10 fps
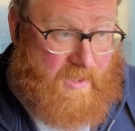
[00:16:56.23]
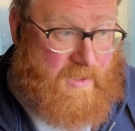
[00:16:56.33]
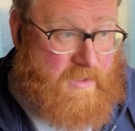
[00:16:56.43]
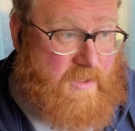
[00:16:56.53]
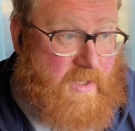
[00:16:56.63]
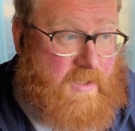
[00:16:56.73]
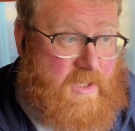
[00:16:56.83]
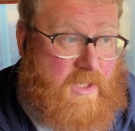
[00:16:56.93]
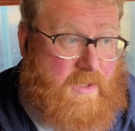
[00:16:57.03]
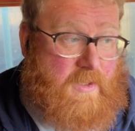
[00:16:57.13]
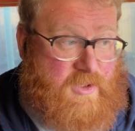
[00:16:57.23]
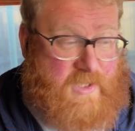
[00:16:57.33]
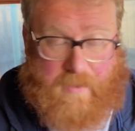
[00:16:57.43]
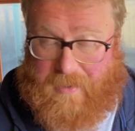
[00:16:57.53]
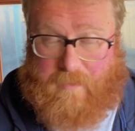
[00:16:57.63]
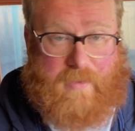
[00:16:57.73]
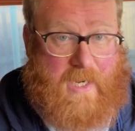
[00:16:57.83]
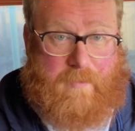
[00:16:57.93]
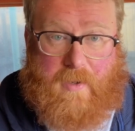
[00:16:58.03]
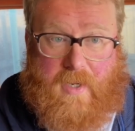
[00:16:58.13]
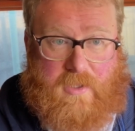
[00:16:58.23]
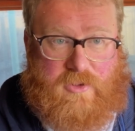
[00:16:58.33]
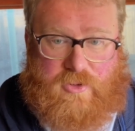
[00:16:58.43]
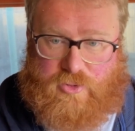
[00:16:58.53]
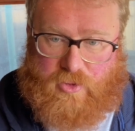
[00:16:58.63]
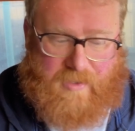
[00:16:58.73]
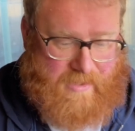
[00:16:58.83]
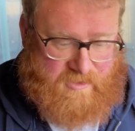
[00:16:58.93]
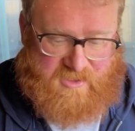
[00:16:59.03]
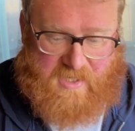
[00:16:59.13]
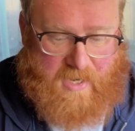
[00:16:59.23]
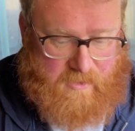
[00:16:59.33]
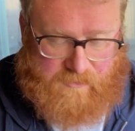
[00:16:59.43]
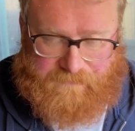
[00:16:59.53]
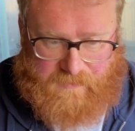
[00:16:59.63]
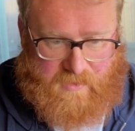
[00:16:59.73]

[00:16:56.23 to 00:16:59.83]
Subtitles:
and you can just get a pen and paper and just draw out to scale